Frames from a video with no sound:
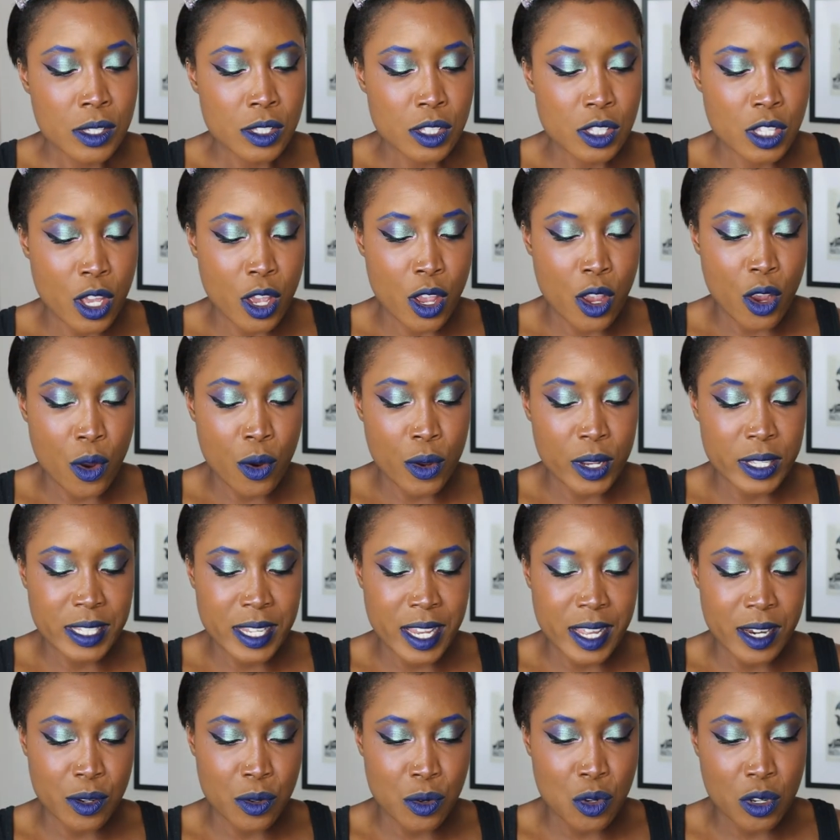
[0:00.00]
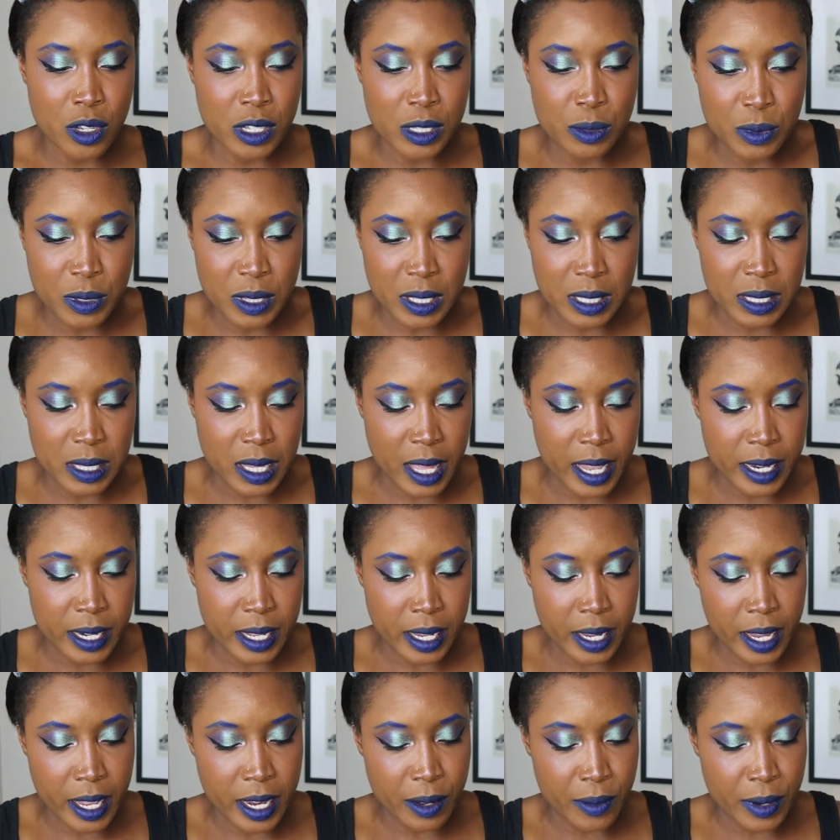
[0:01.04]
so it's kind of cool because with this
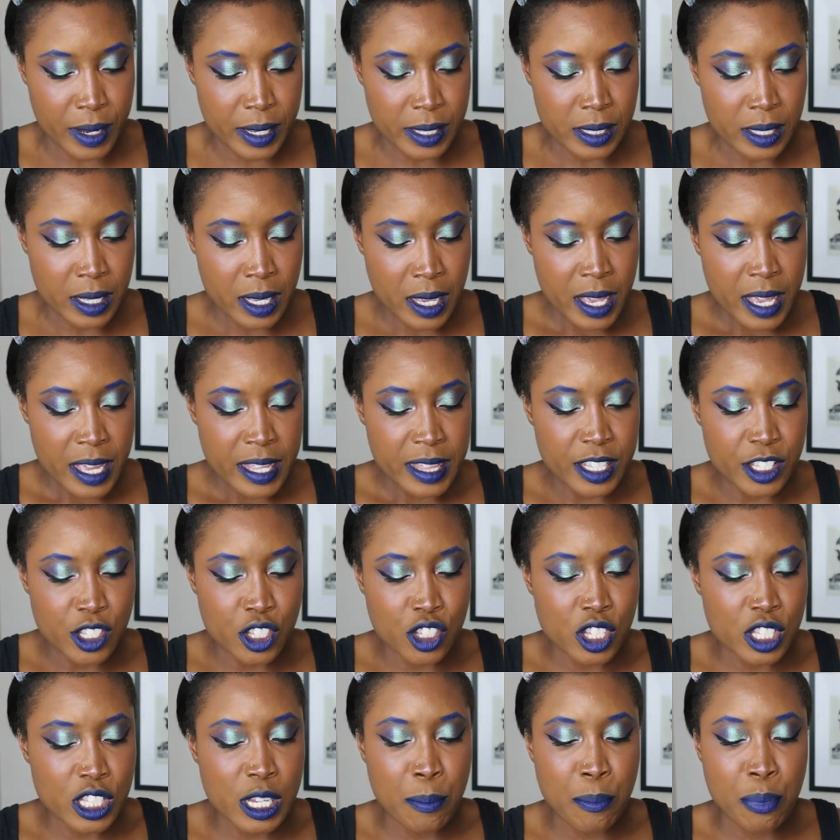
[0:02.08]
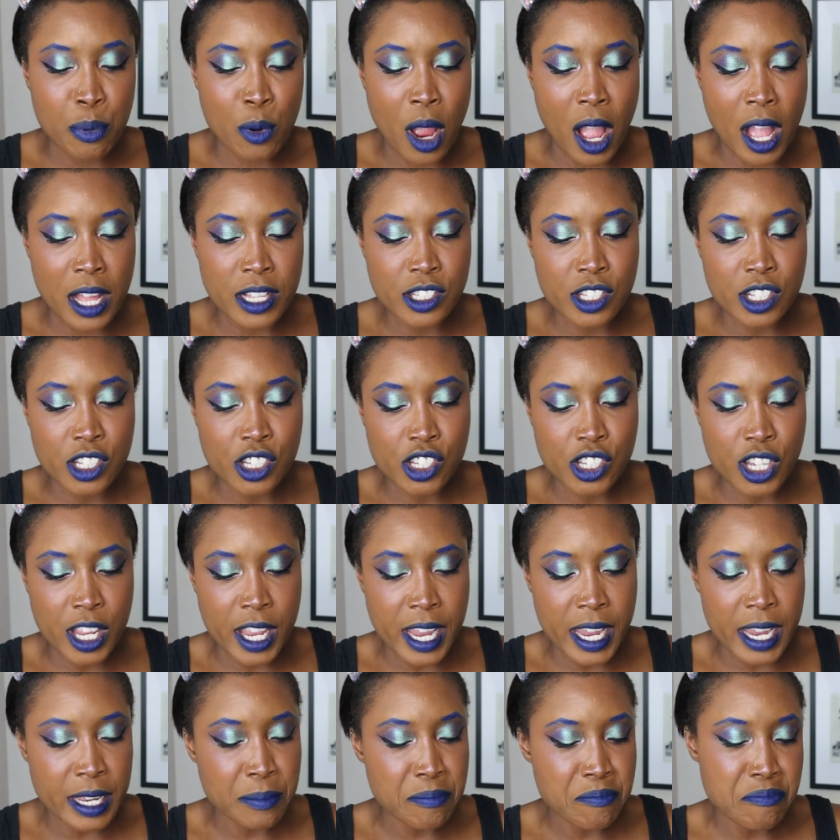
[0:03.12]
lighting, anyways, this is just a bronzy
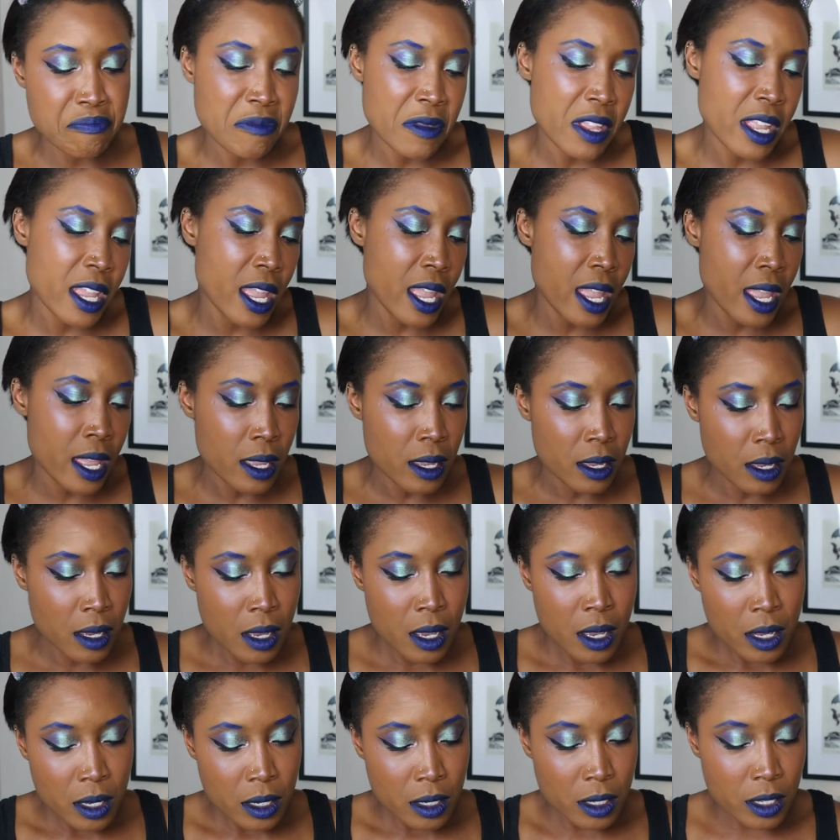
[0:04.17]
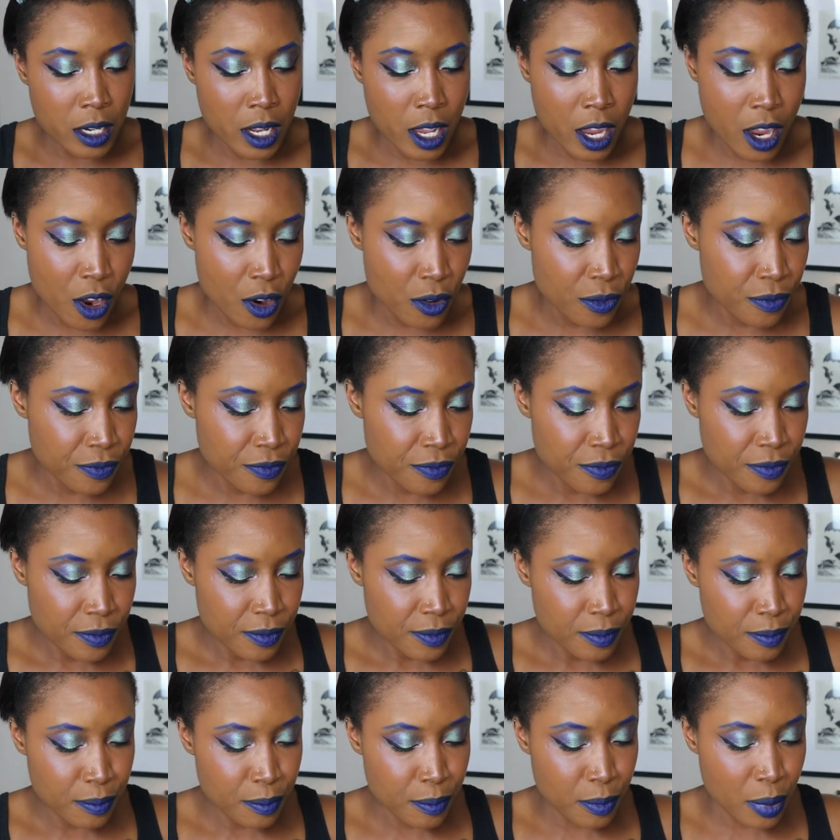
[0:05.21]
shade. Eh, you know,
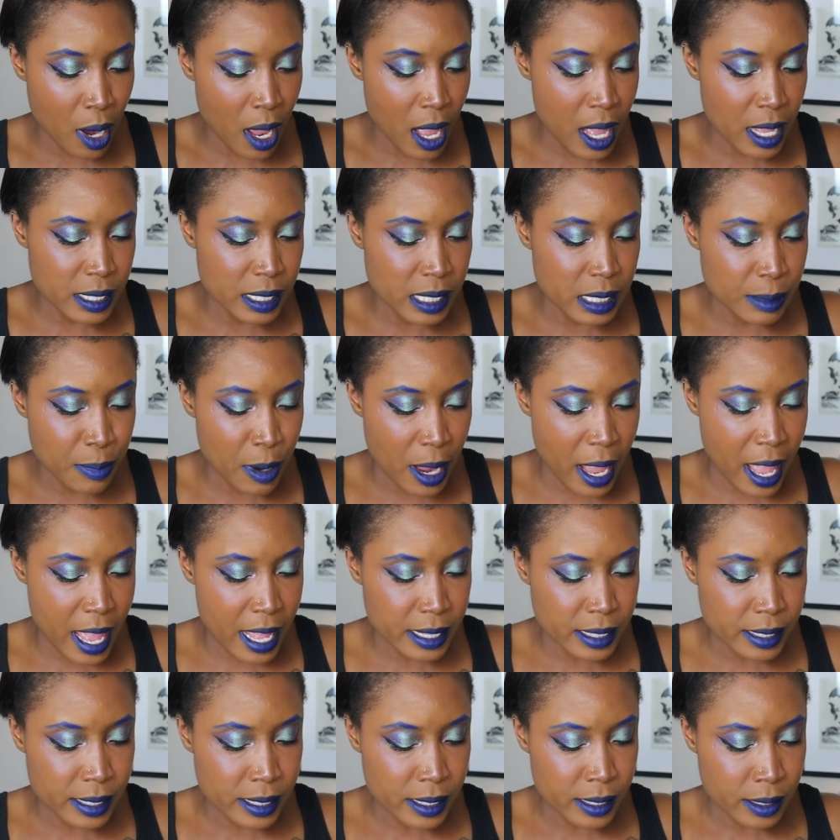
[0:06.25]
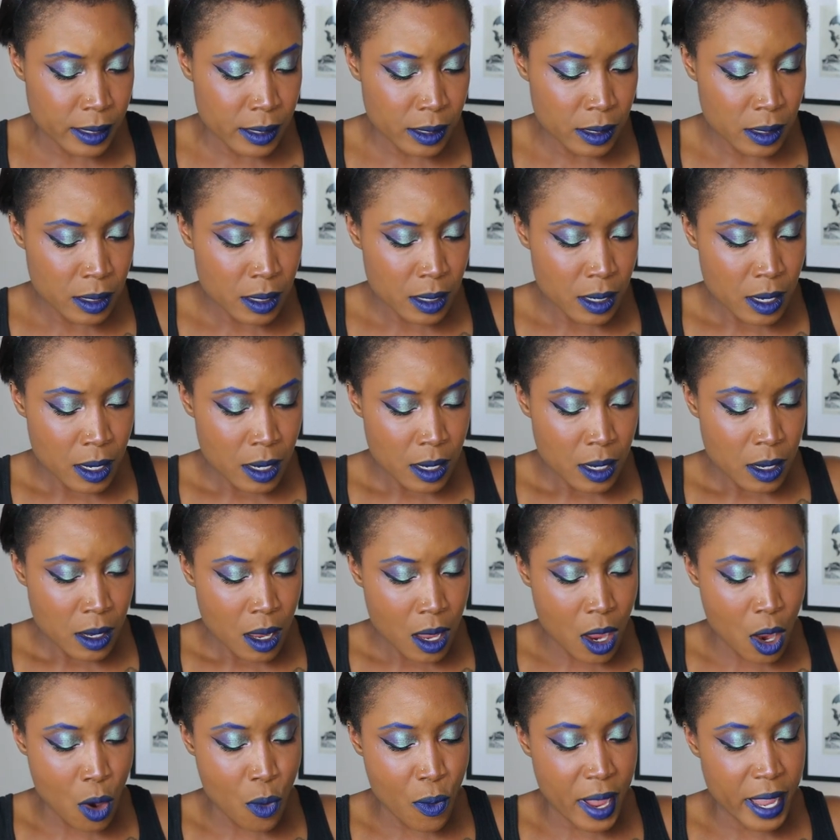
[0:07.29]
bronze is bronze.
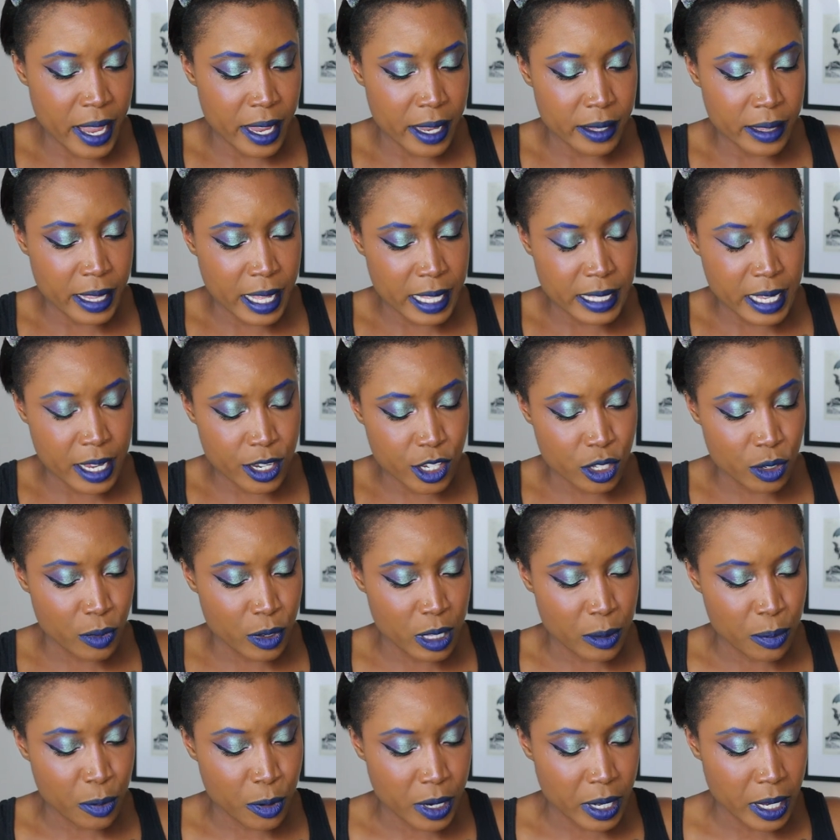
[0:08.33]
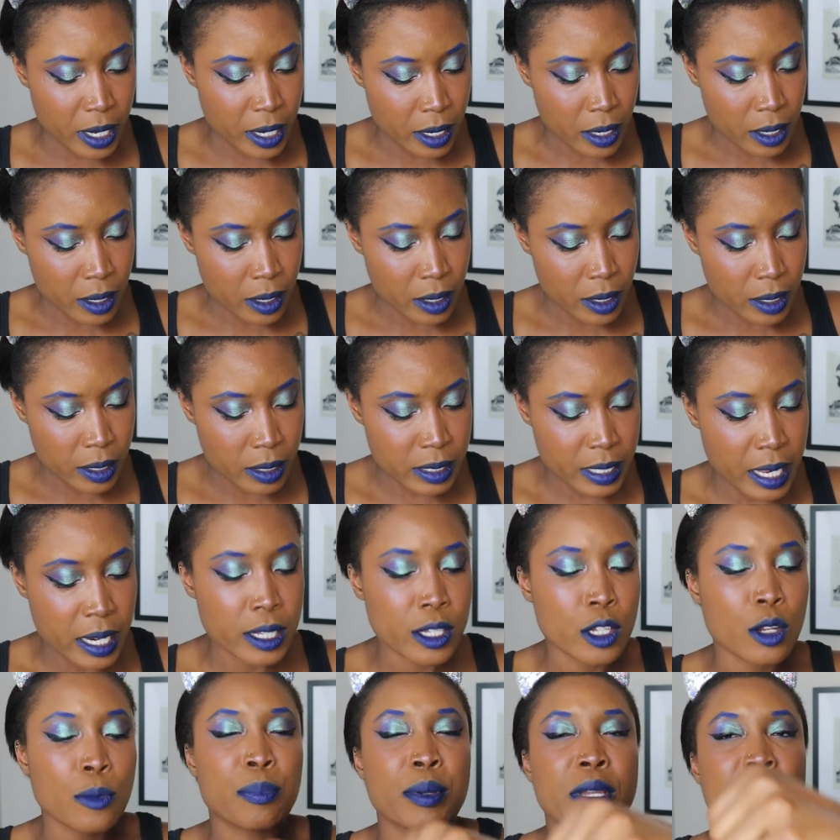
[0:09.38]
Oh wait, that's actually really pretty. It's got
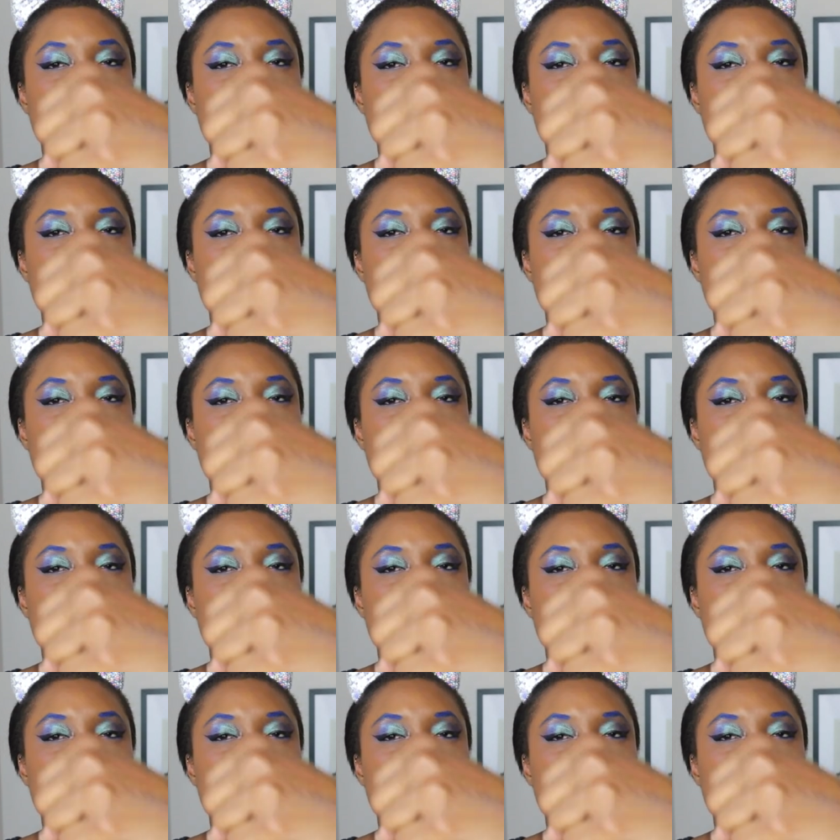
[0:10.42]
a little